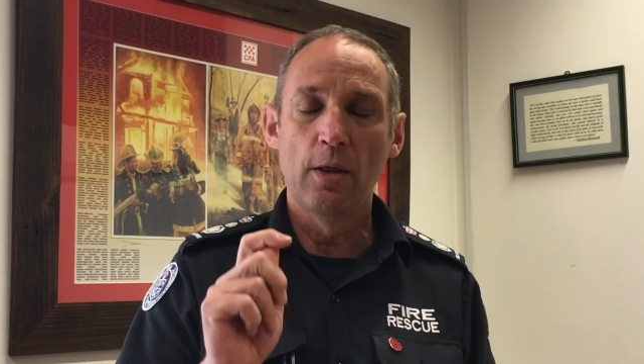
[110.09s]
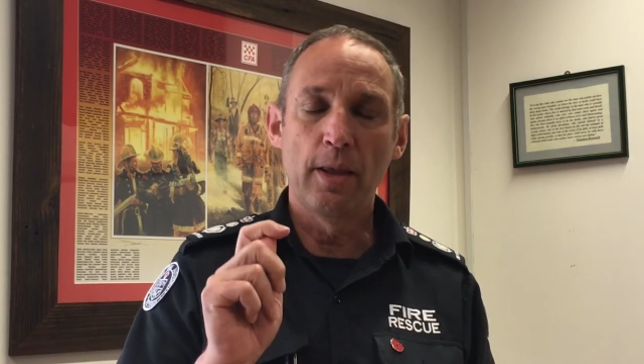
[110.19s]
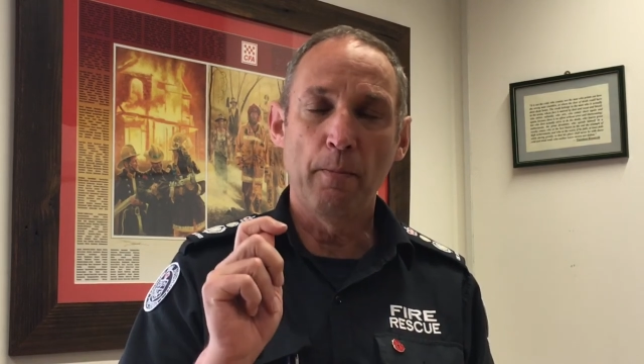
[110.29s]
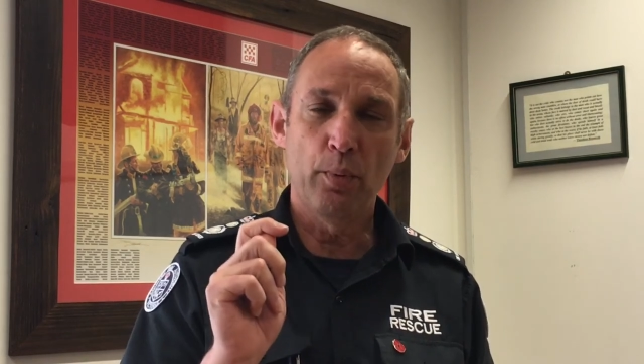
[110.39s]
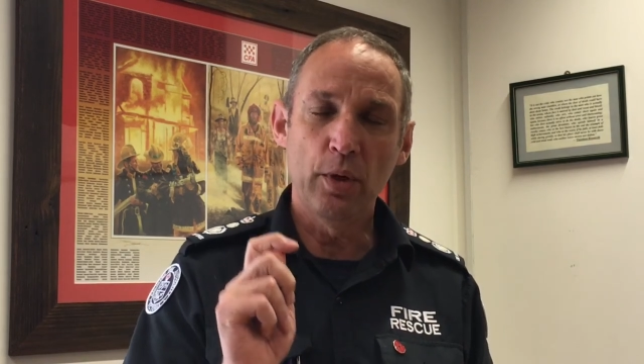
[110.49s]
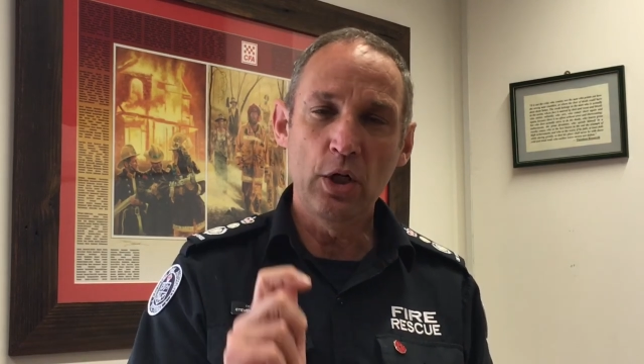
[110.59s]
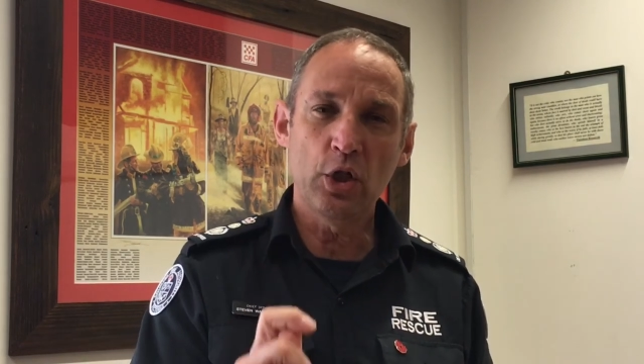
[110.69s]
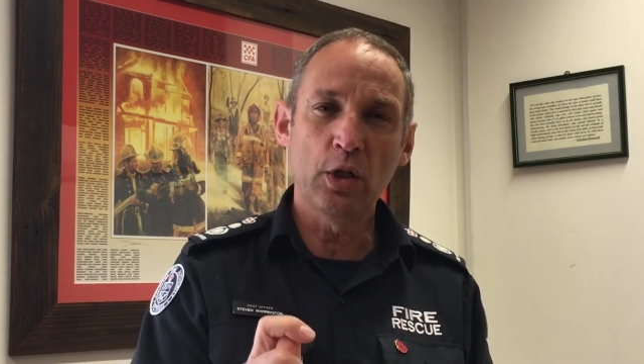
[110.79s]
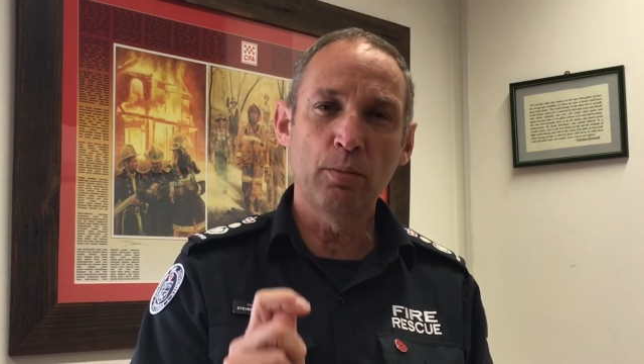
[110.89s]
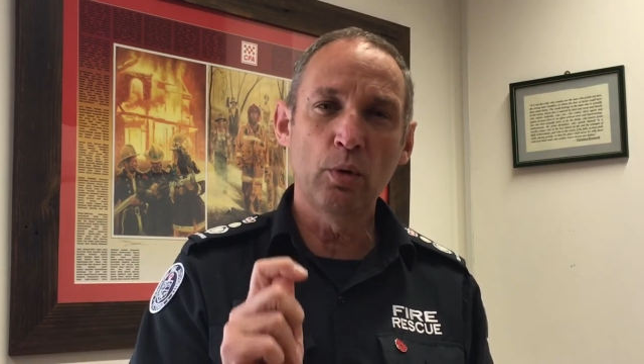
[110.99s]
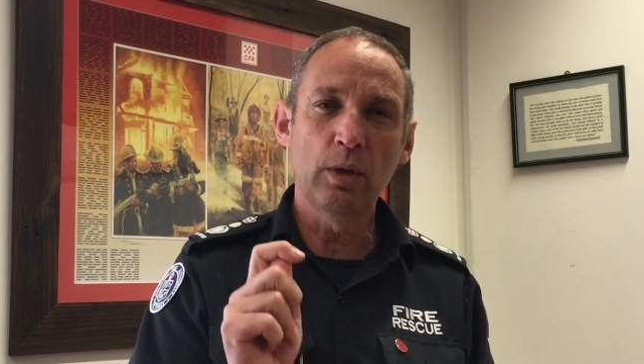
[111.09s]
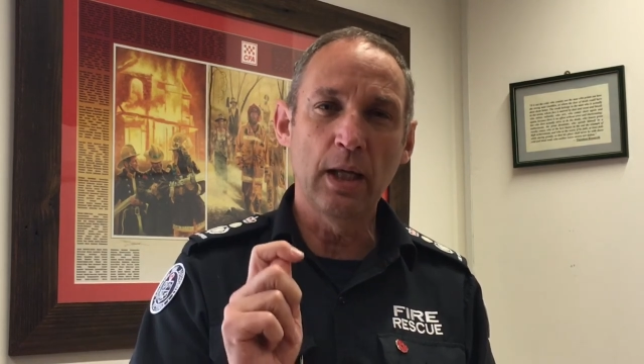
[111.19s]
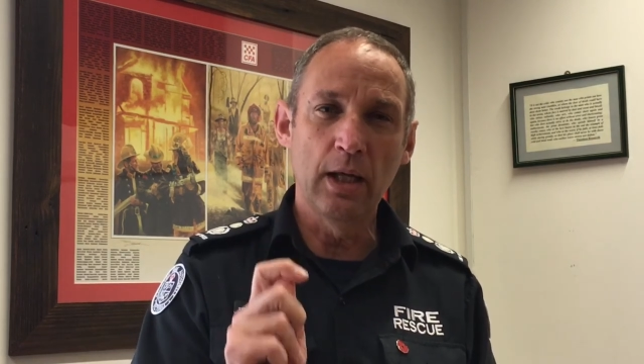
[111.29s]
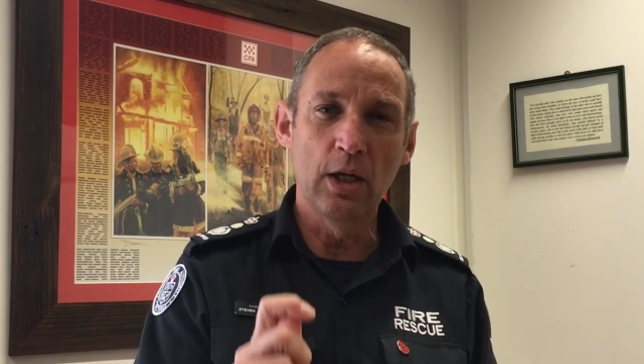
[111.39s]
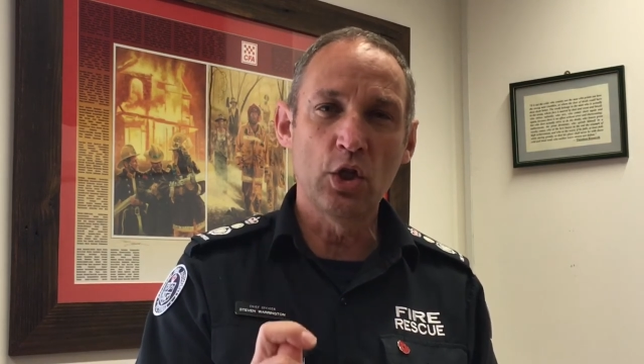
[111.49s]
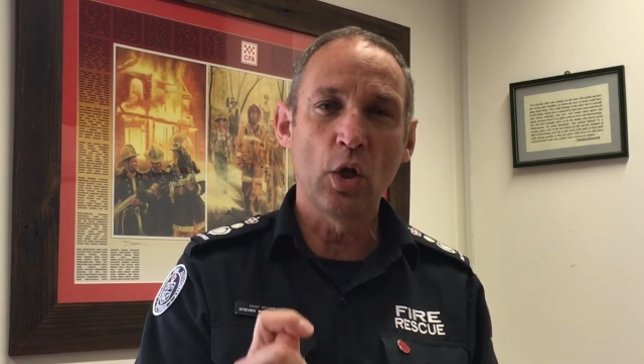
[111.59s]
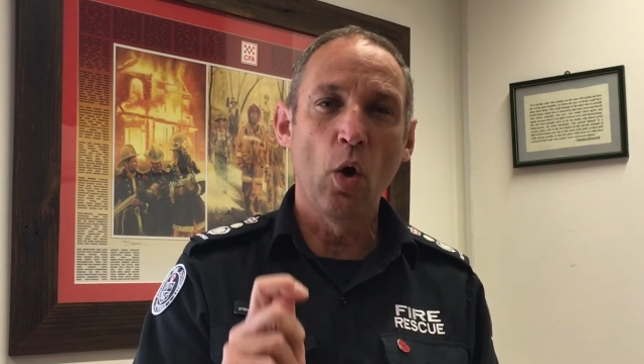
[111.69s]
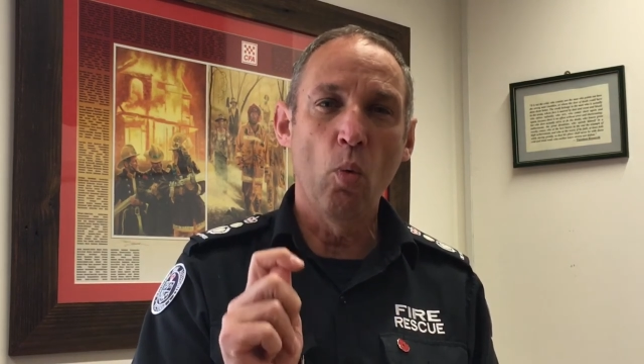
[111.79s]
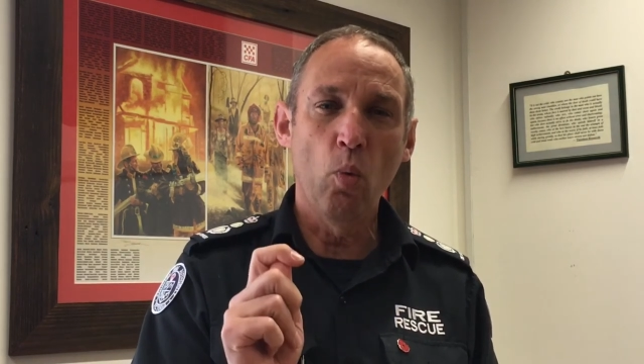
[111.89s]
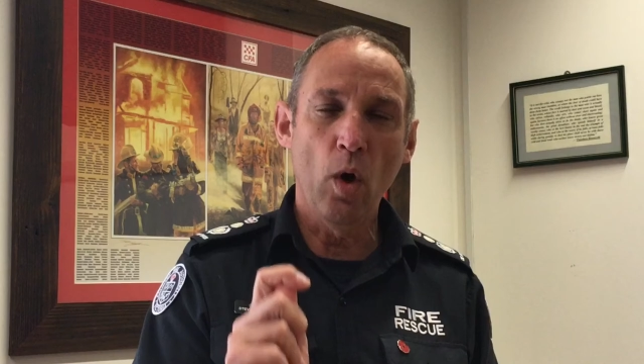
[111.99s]
The principle is,
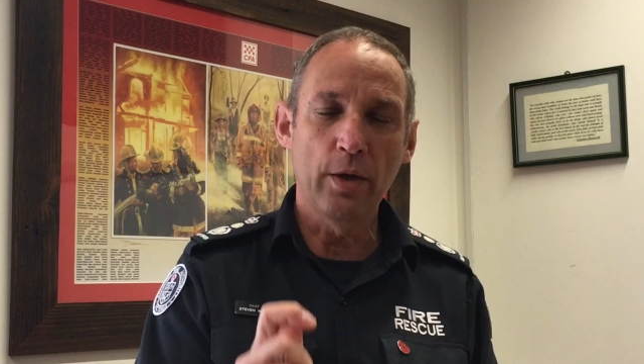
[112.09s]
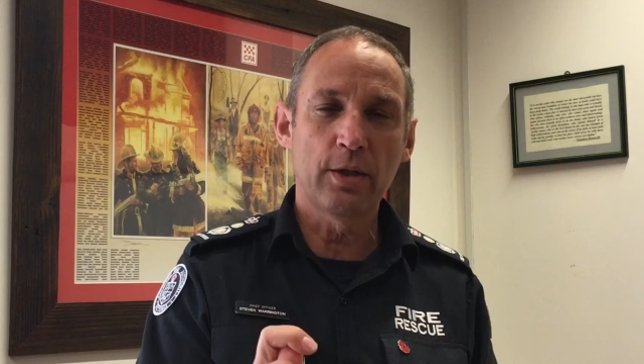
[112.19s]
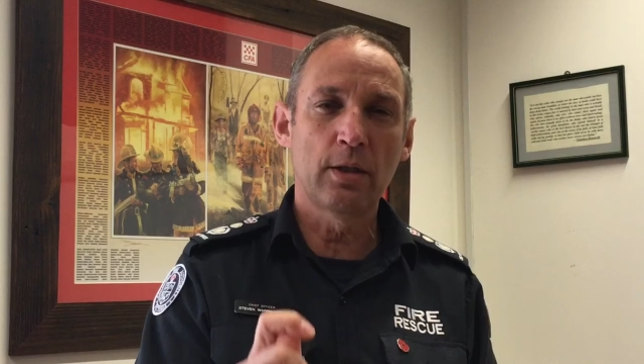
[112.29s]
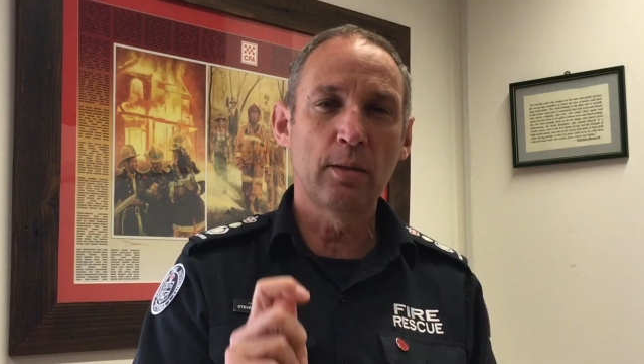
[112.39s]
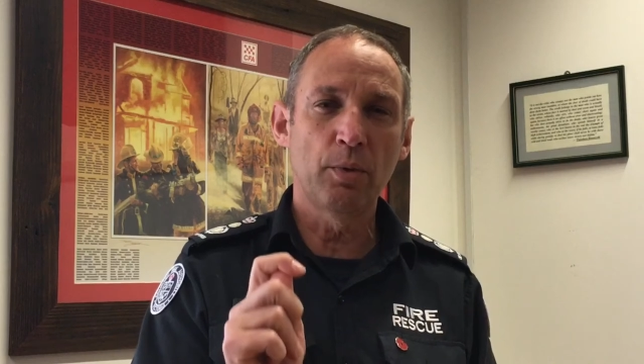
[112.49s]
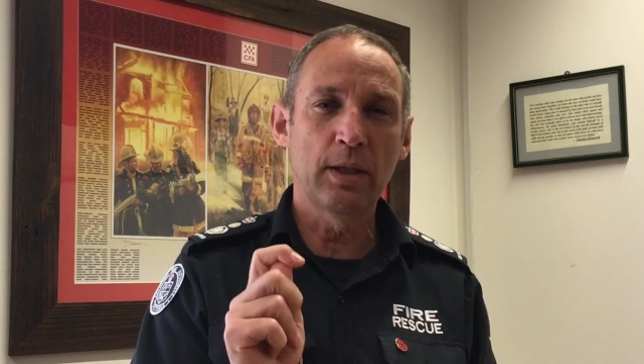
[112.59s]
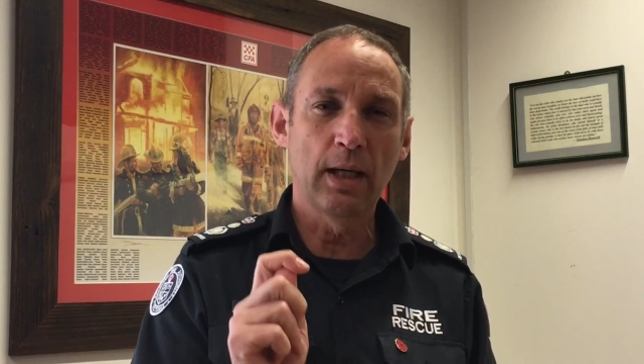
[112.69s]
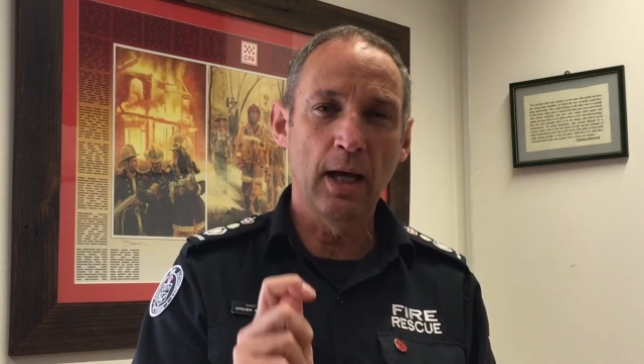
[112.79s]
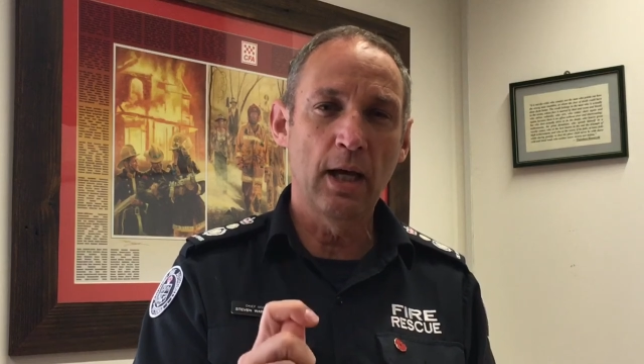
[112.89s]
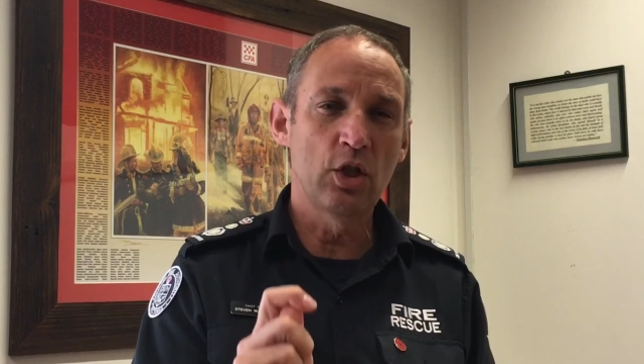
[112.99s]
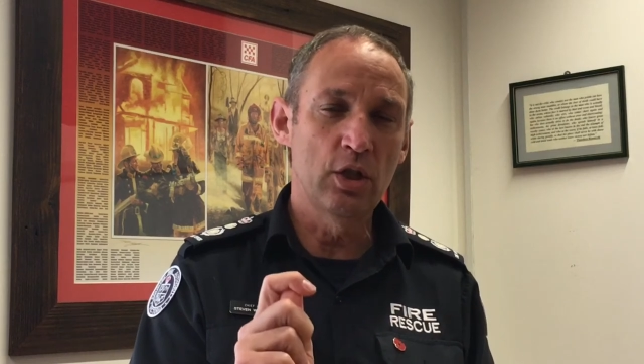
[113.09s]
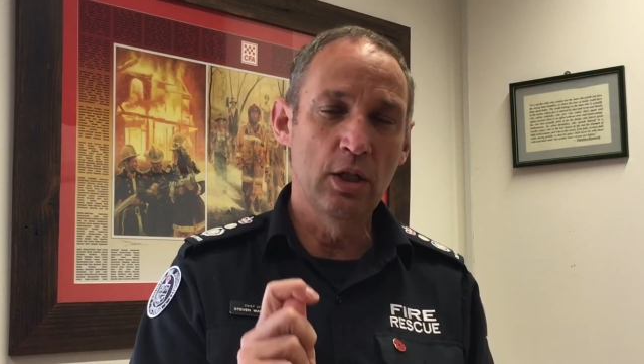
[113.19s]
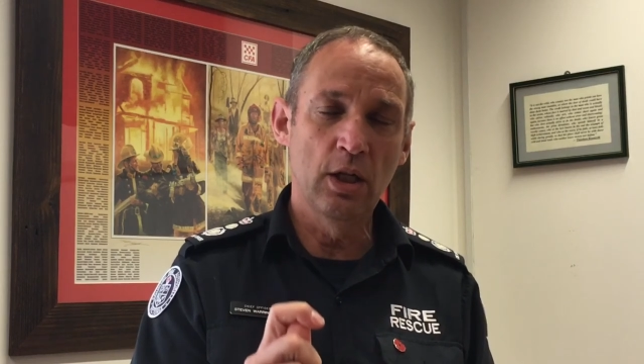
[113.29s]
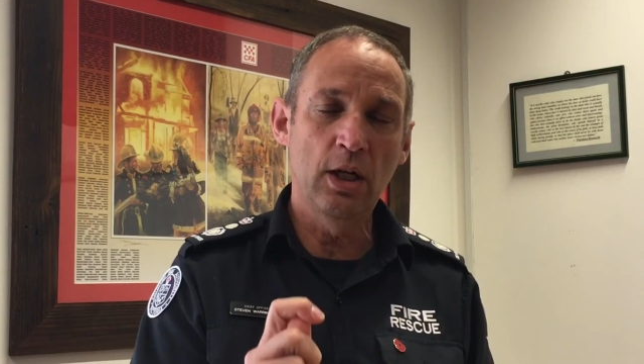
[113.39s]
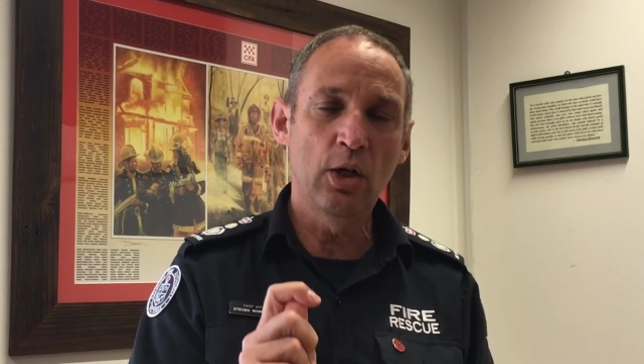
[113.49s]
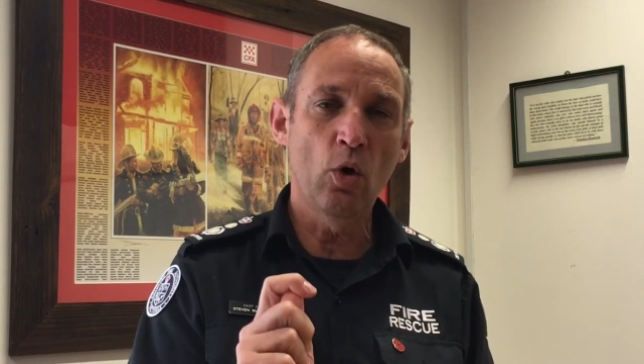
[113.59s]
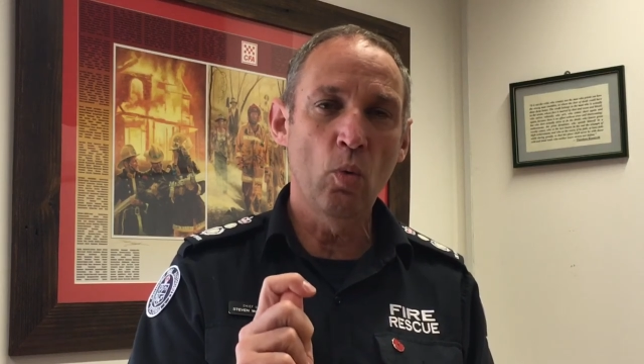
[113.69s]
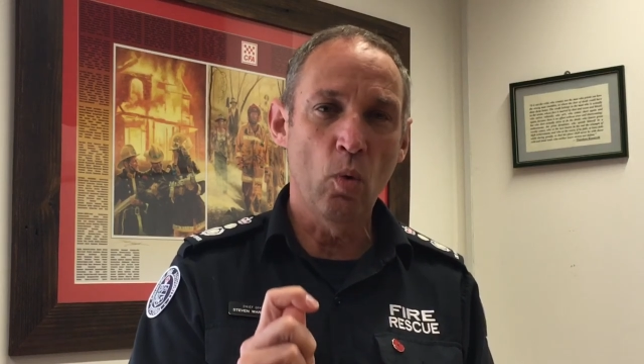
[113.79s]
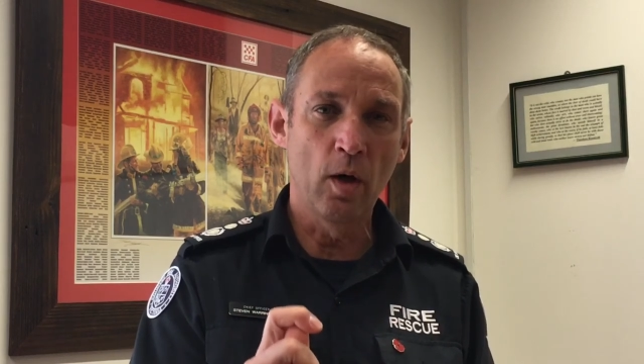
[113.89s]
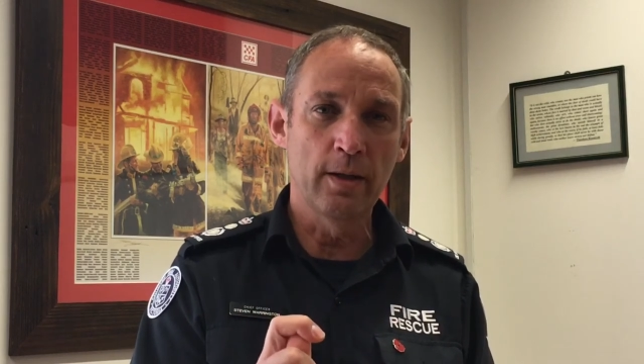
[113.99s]
what do the brigades need or
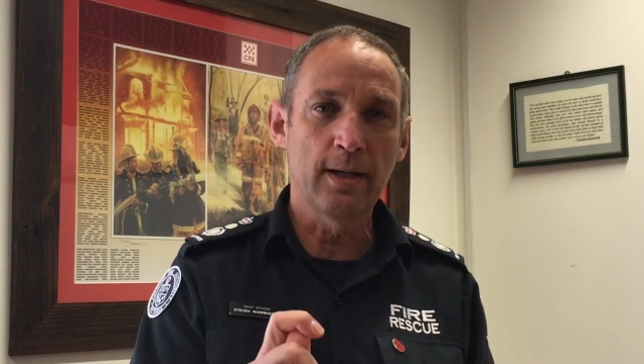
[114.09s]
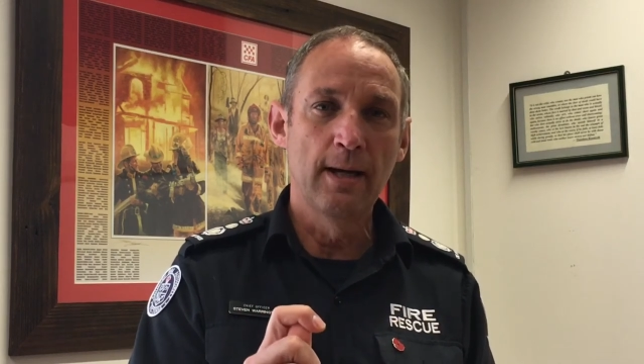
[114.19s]
want